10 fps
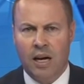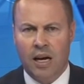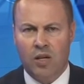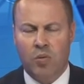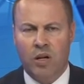
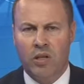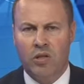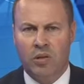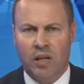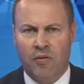as well
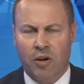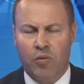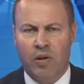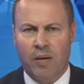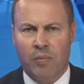as the
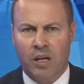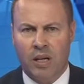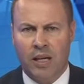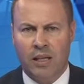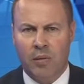federal government
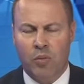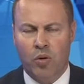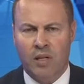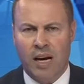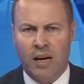collecting more
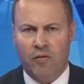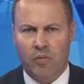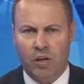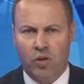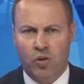data from
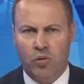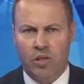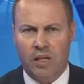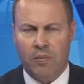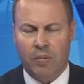the
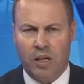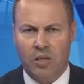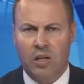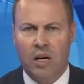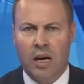insurance companies